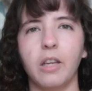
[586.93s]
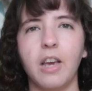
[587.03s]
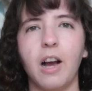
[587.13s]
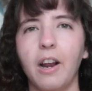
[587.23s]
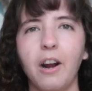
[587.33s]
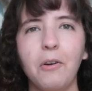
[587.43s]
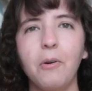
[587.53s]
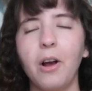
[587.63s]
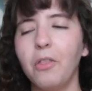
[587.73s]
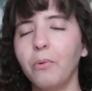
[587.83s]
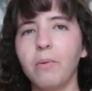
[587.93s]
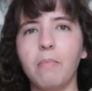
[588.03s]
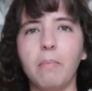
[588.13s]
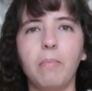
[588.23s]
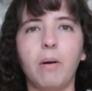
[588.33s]
Yeah, I don't
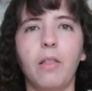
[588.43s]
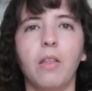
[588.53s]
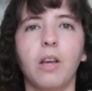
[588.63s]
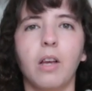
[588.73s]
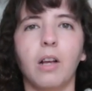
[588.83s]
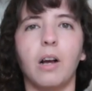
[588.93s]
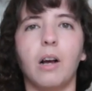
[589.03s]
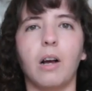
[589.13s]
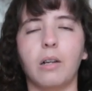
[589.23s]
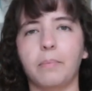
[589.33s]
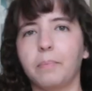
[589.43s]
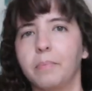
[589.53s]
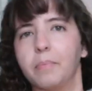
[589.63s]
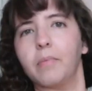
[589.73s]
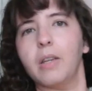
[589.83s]
remember, but
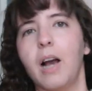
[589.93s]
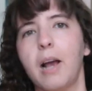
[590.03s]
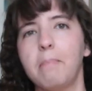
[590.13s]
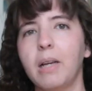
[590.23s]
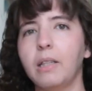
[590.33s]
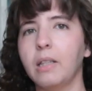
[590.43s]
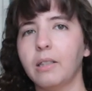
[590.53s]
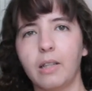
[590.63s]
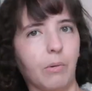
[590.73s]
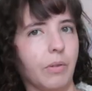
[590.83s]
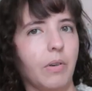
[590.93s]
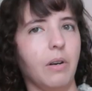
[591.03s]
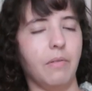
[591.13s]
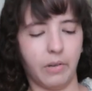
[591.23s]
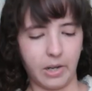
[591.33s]
yeah, I made this and I was
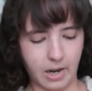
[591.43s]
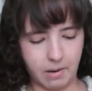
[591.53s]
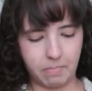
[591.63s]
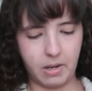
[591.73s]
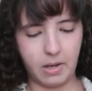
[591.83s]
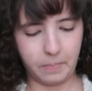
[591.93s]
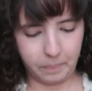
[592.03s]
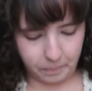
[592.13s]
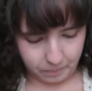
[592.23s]
very, very happy.